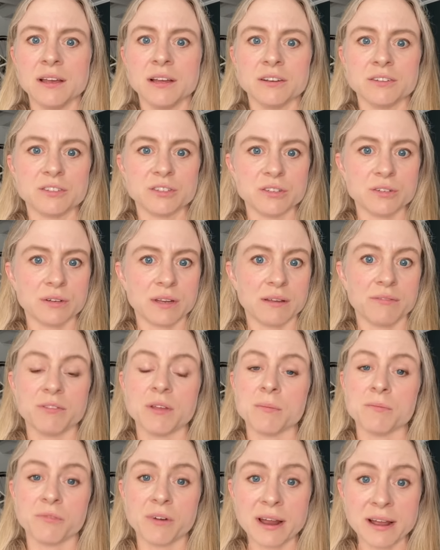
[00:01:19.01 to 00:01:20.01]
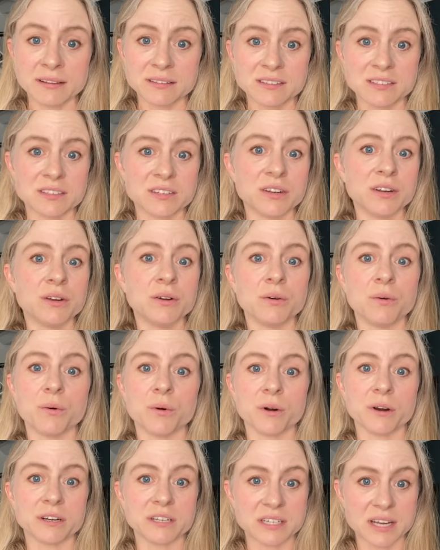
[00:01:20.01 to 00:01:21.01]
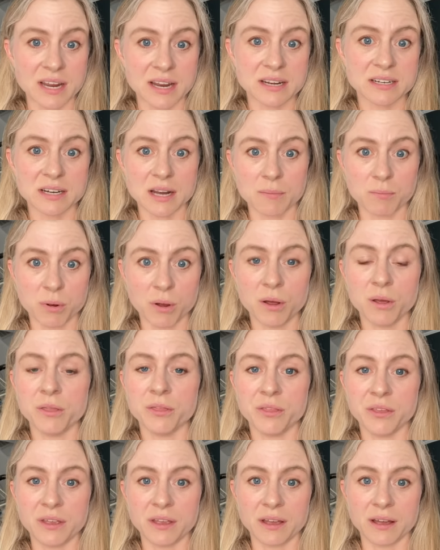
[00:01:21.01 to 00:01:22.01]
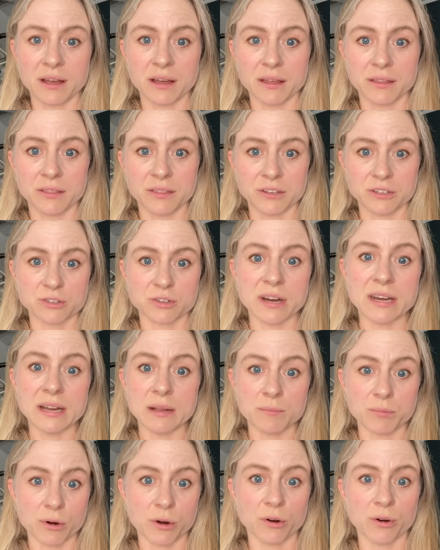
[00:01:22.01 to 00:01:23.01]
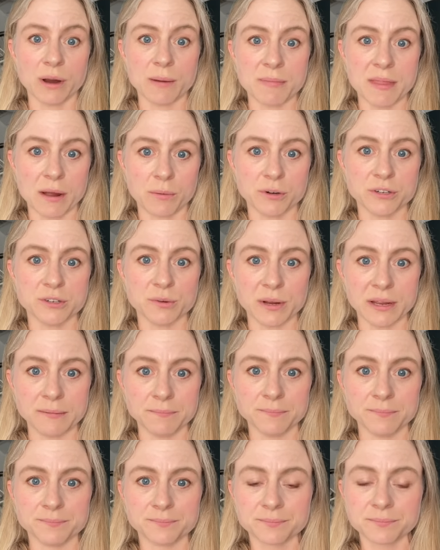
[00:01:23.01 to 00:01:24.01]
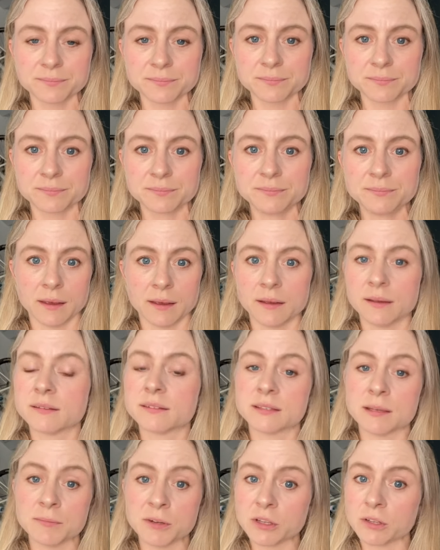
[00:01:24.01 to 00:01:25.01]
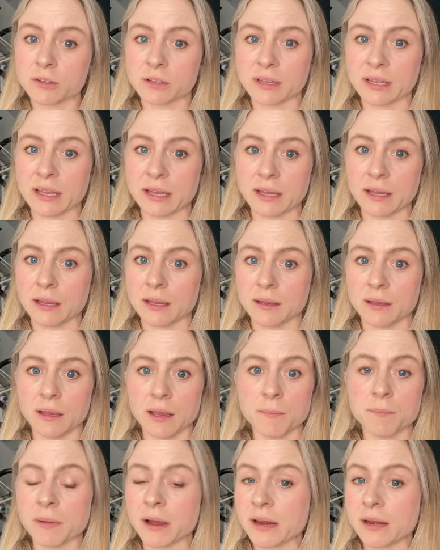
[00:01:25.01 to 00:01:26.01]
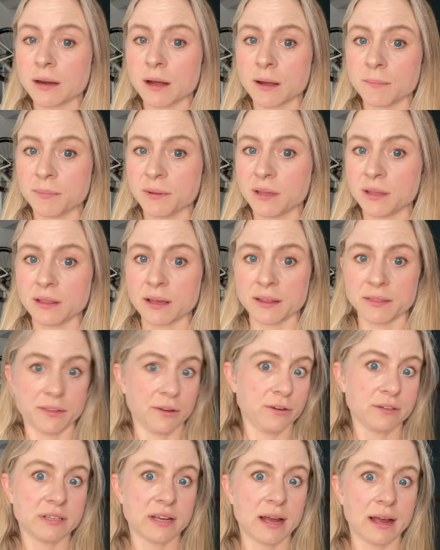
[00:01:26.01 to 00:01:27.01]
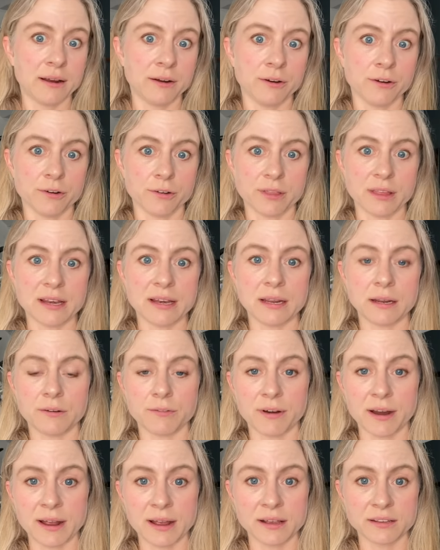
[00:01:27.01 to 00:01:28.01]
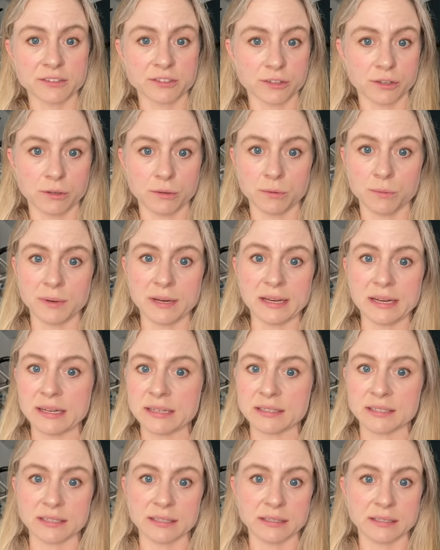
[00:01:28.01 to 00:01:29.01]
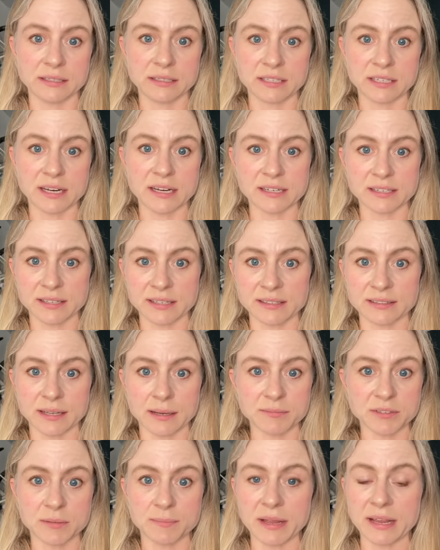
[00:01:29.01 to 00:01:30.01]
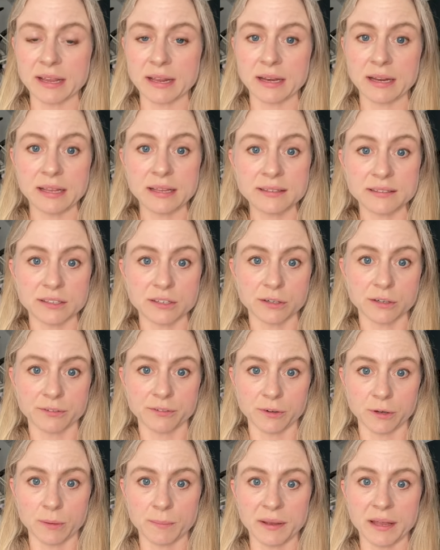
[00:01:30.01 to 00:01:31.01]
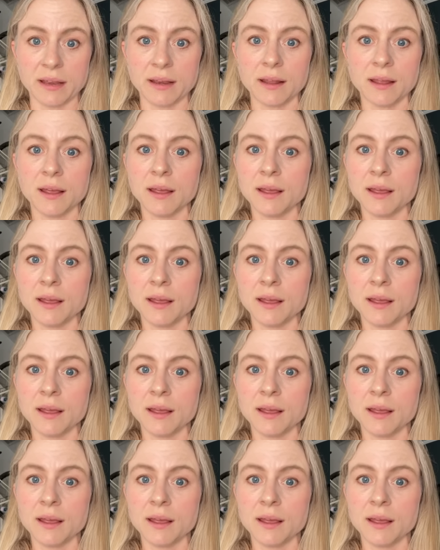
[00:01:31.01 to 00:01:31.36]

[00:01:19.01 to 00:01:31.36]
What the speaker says: to give them rest or change up the training program that we're doing. Similarly, it might not be that they're tired or they need rest or we need to change things up to make it easier for a bit.